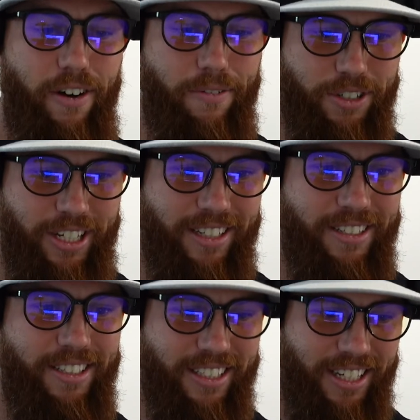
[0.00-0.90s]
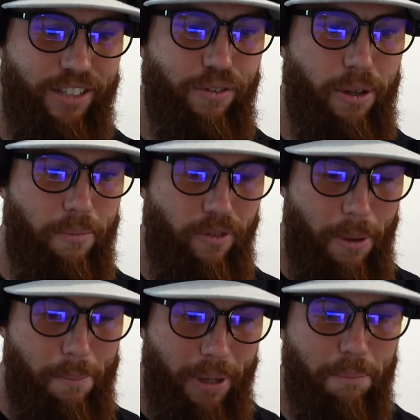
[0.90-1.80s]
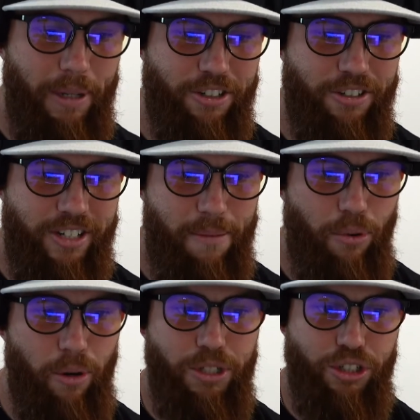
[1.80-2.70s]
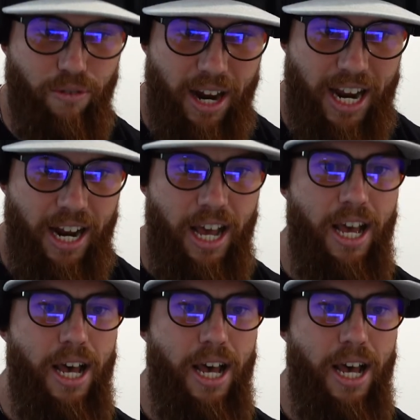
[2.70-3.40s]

up for success for the, from the big picture standpoint, which is great.